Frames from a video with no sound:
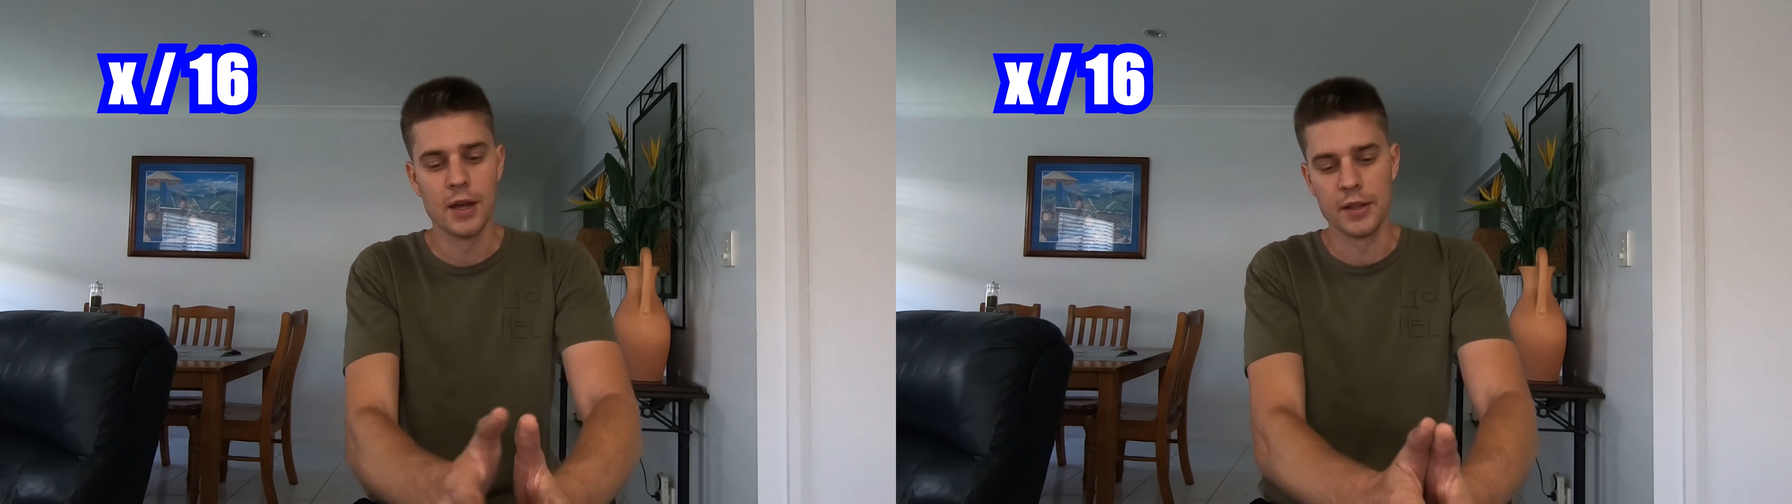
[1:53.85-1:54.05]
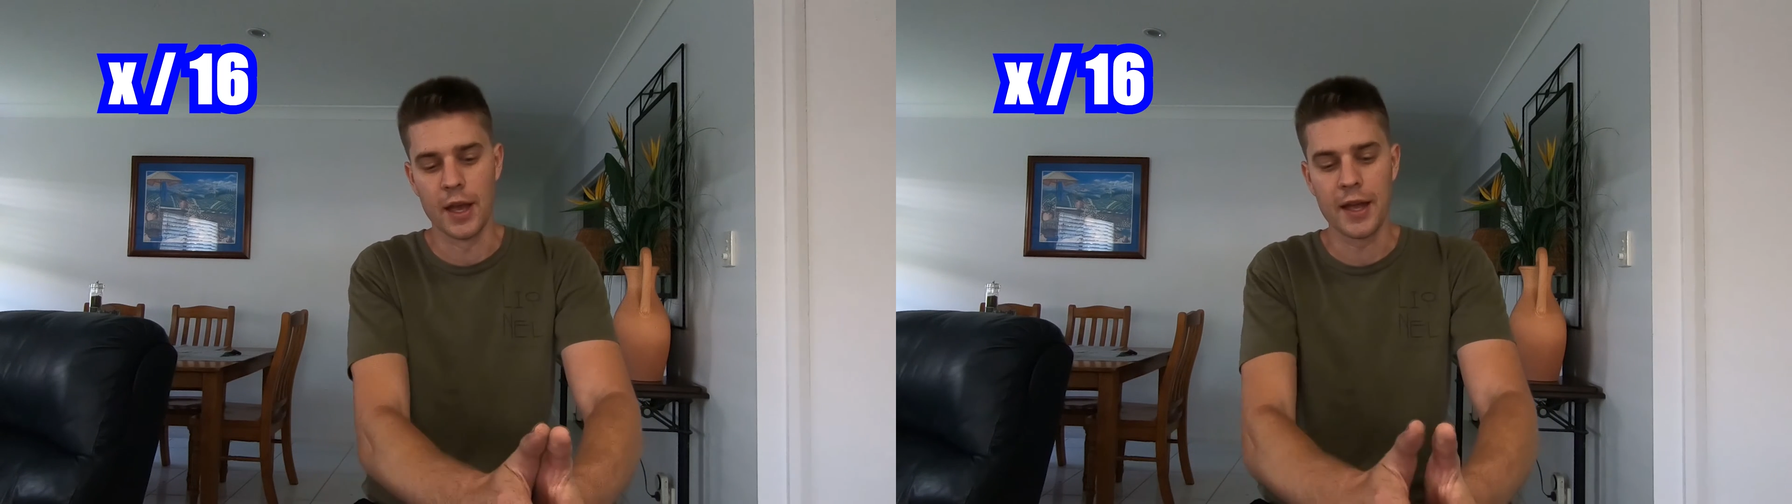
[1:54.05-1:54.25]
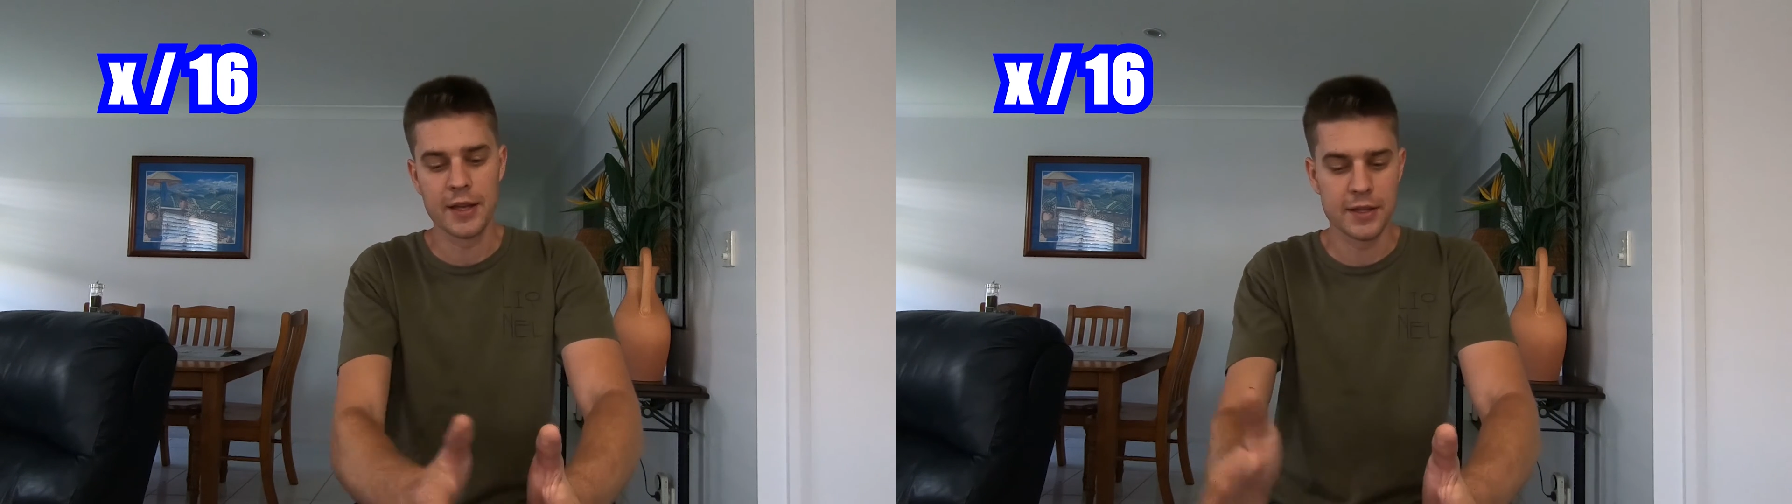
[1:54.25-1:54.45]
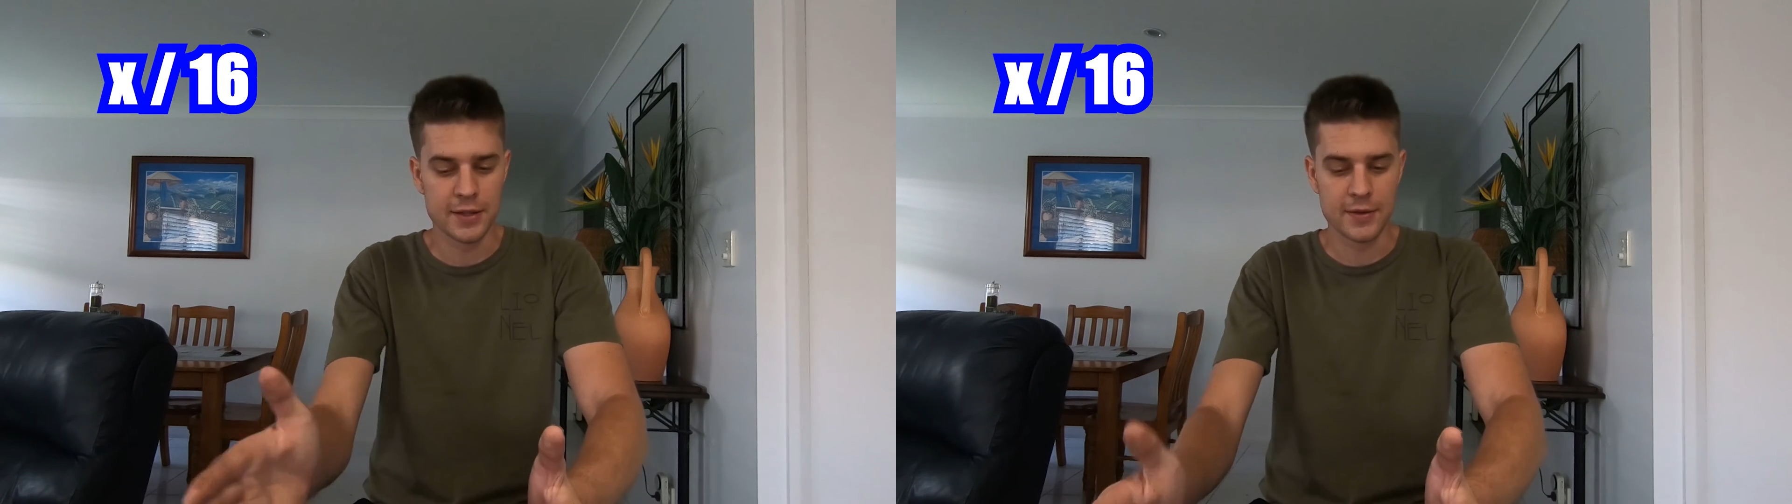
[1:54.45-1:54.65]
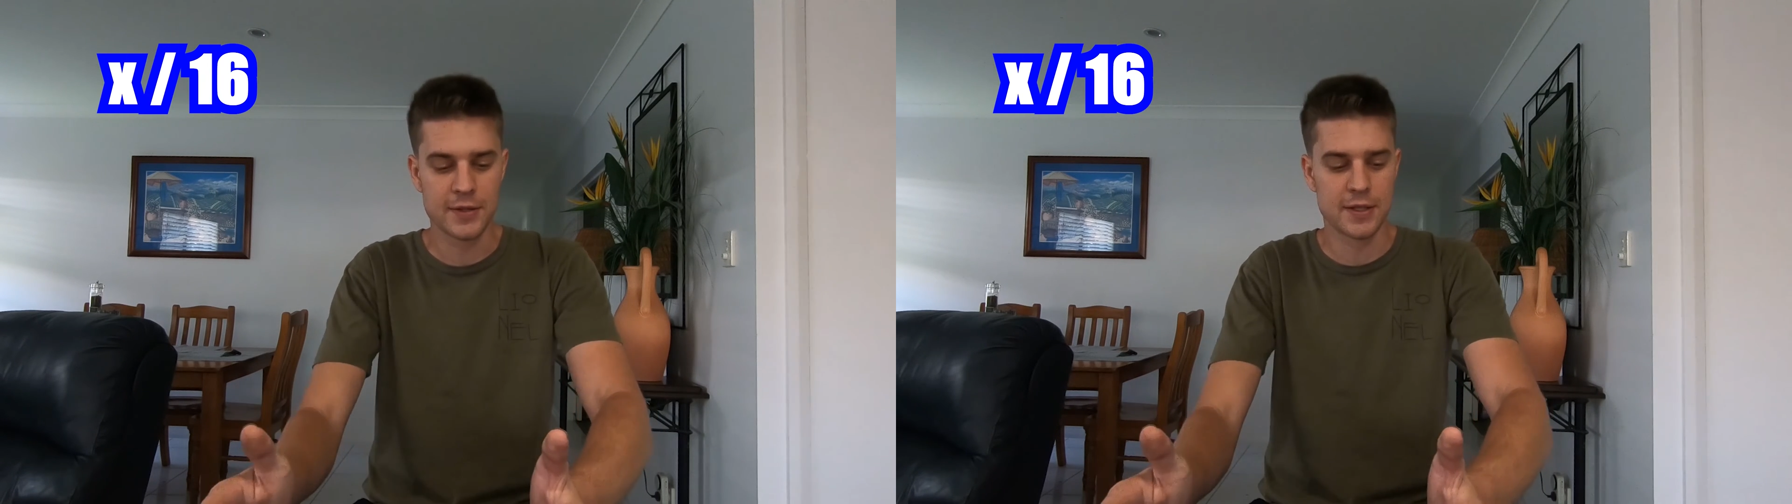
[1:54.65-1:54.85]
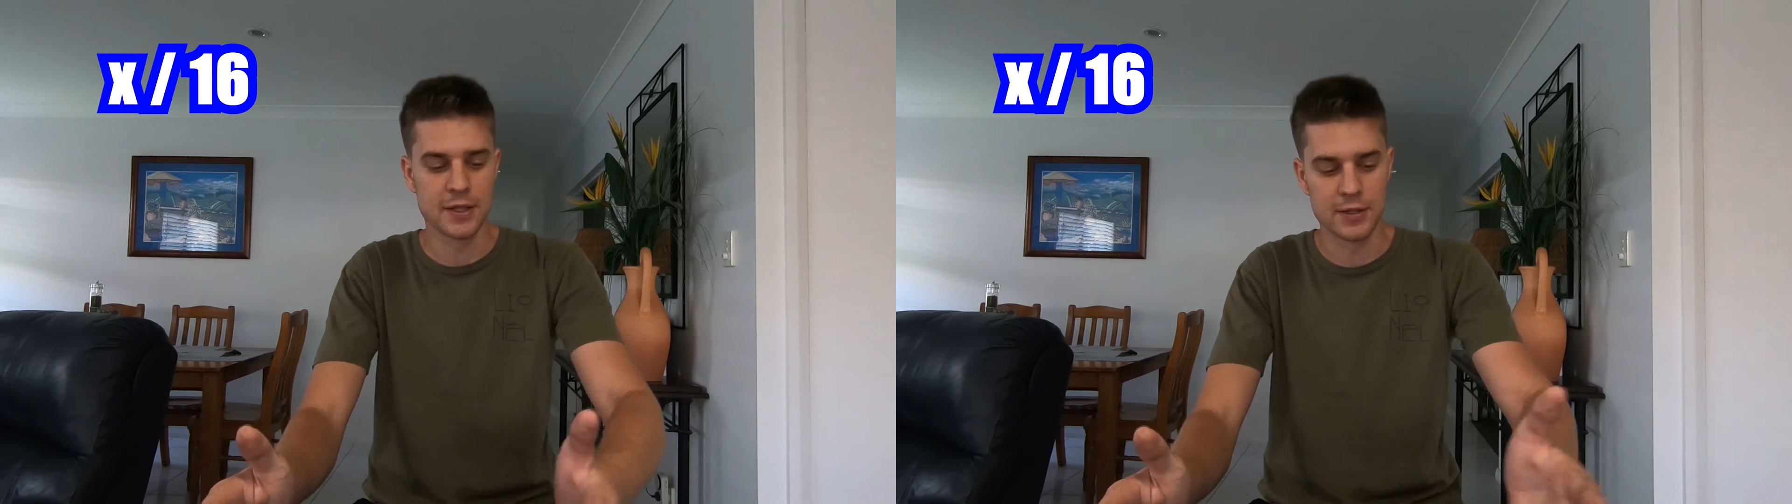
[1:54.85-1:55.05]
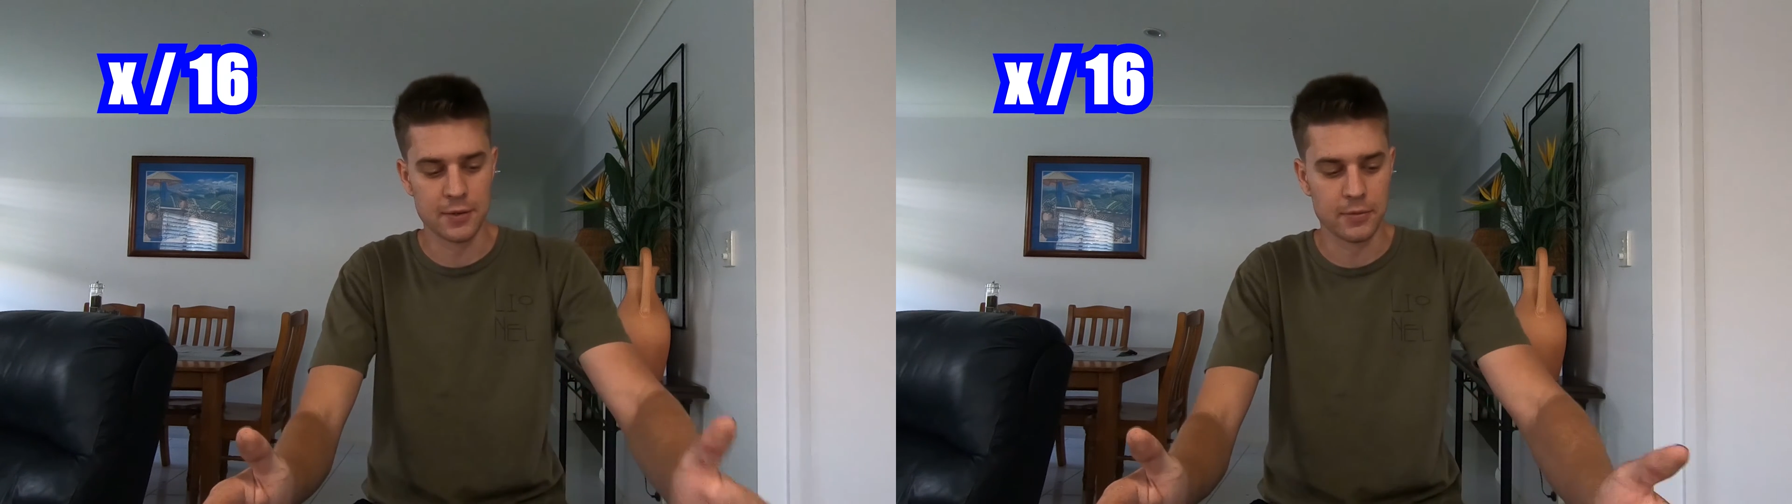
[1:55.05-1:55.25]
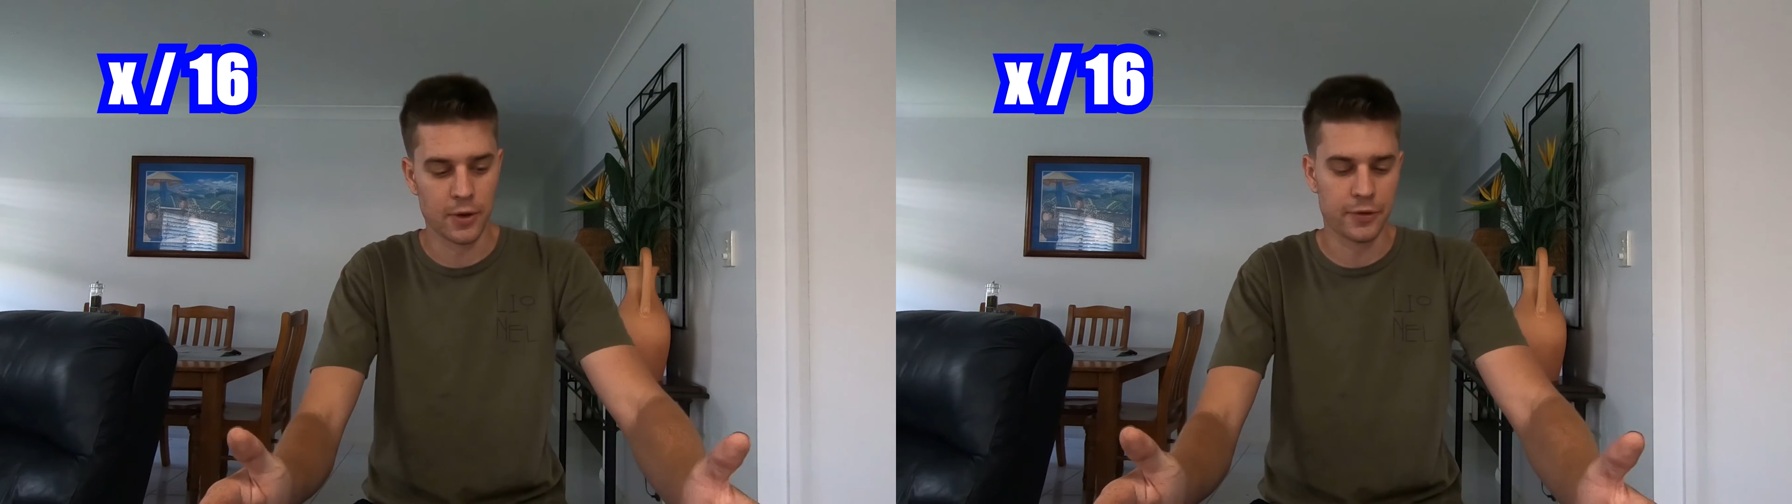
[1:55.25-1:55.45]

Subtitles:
the AN system,